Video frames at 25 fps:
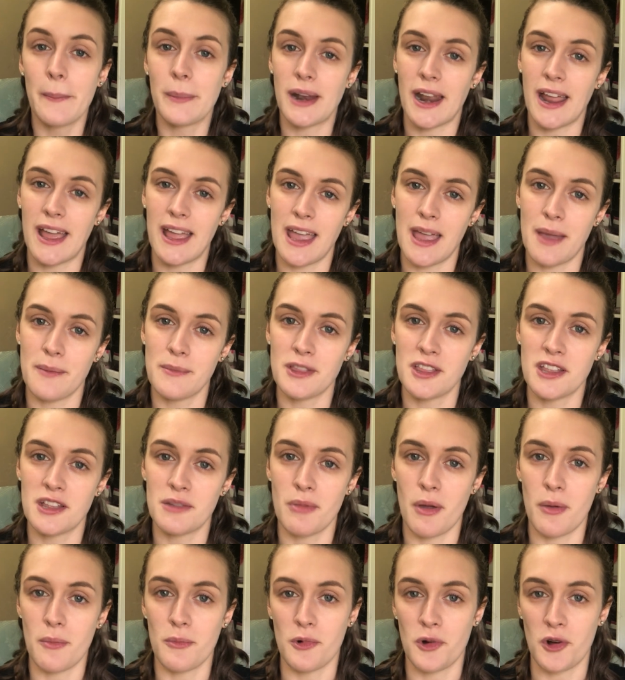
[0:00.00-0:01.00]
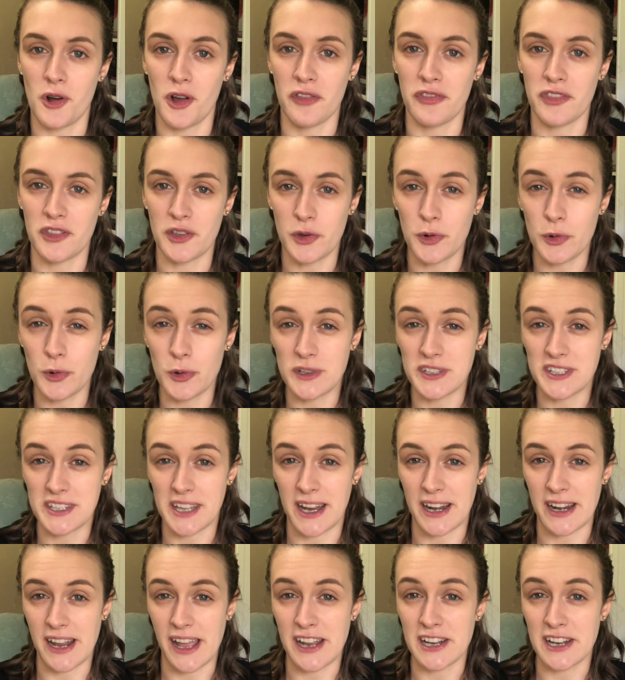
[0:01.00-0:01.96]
but I am a little bit more on the cool side.